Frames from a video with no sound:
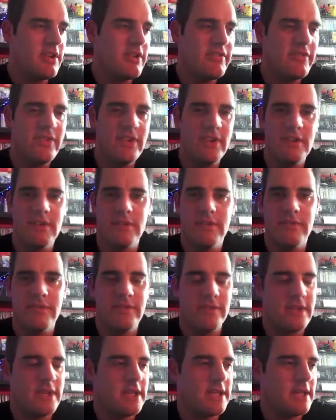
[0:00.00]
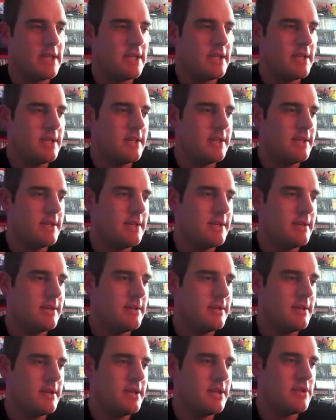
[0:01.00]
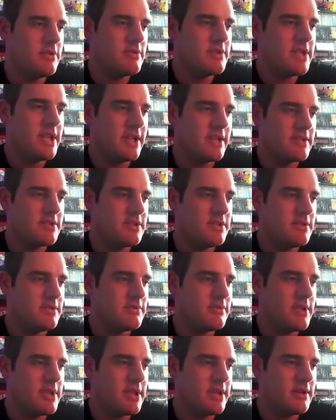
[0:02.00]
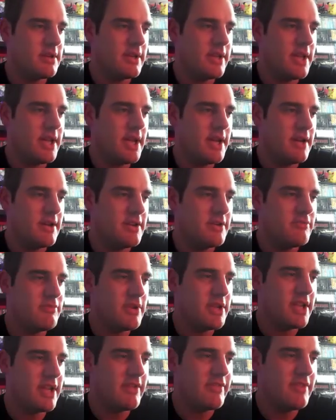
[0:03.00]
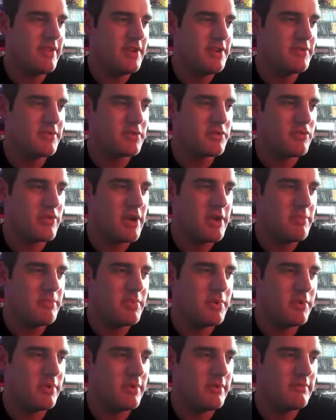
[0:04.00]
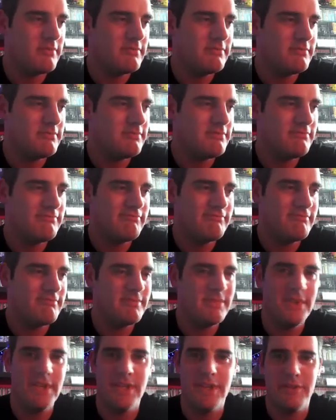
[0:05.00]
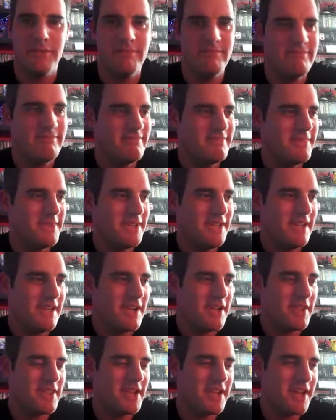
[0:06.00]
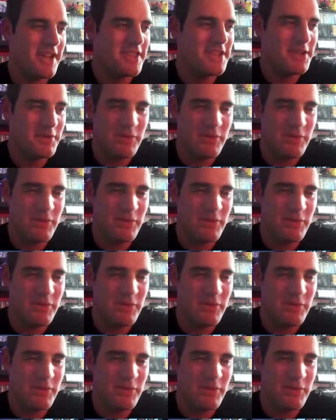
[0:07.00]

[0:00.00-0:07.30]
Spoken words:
a feel of, you know, textures or anything like that. I don't really get a feeling of grip or, you know, I think